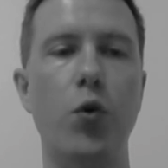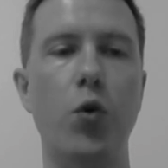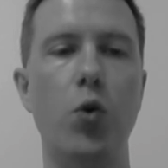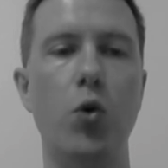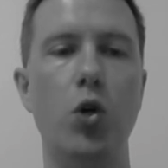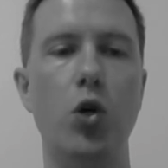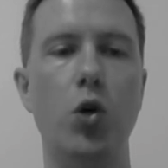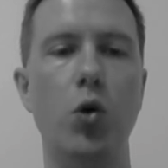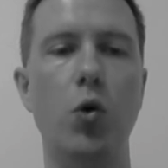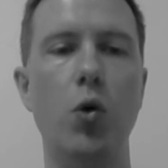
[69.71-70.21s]

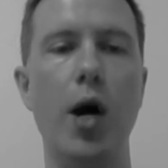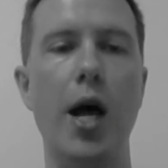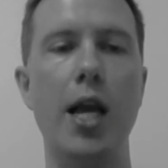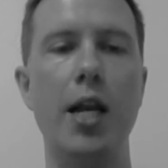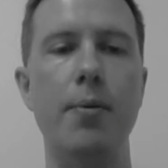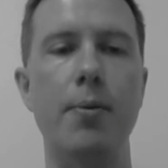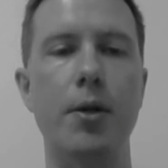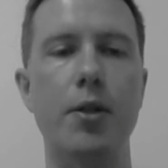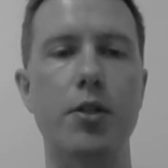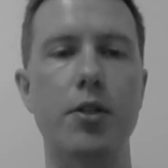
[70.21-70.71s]
4
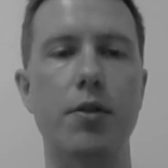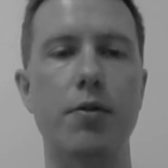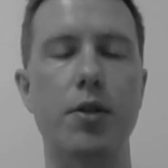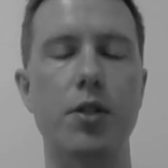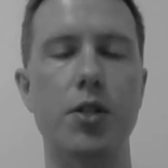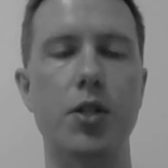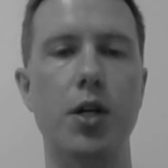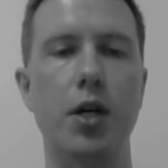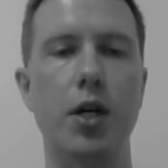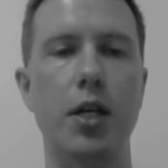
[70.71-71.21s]
core
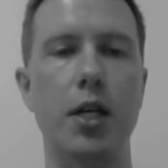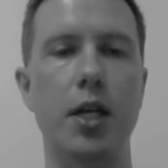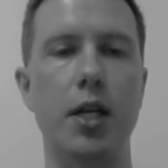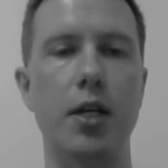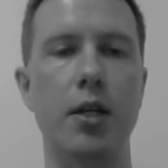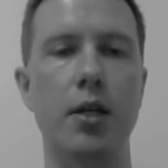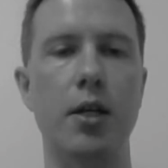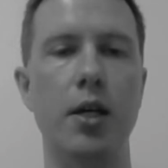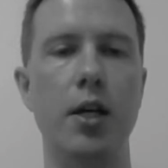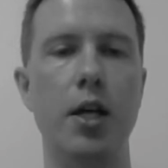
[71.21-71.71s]
elements of the
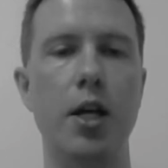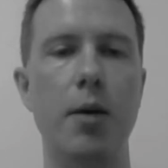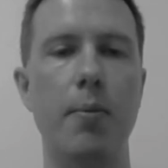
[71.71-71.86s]
sign-in: